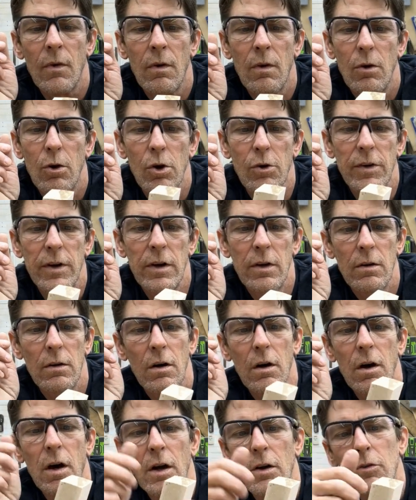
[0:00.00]
Groovy?
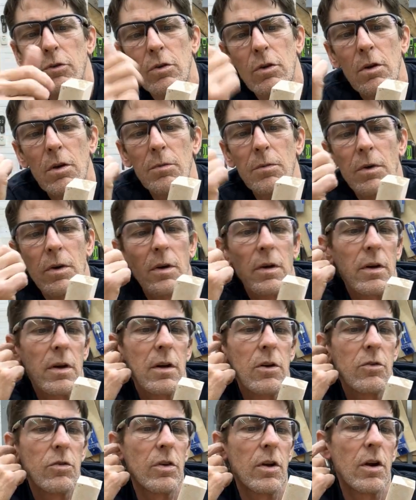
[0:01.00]
All right, so let me get
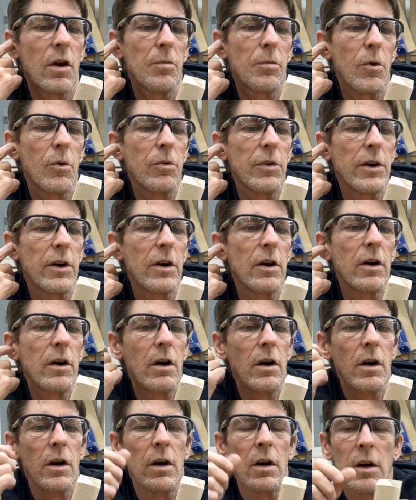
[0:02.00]
it set up over here,
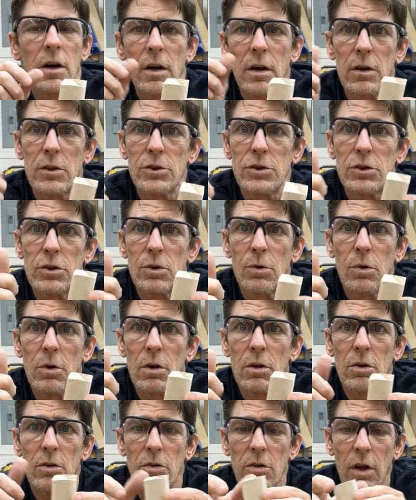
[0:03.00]
and I'll show you what
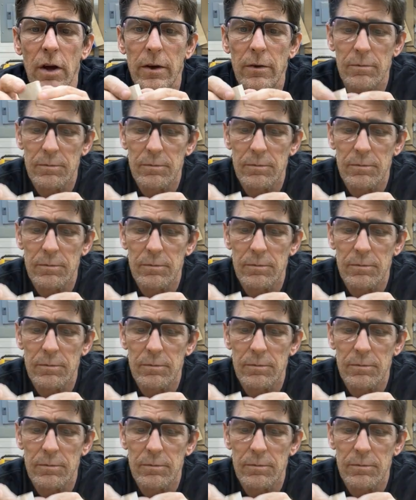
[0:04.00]
it looks like.